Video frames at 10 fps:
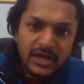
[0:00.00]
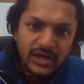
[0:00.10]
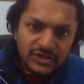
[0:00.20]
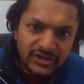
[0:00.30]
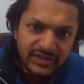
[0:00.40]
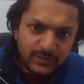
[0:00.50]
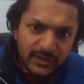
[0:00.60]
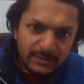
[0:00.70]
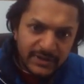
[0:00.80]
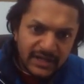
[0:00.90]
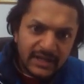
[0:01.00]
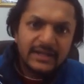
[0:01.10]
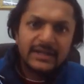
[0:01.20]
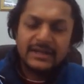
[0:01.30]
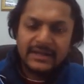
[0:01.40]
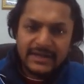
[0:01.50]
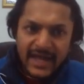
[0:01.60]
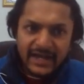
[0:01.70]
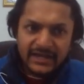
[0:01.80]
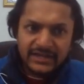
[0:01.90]
so this will be
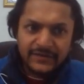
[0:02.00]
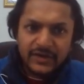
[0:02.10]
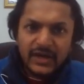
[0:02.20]
negative.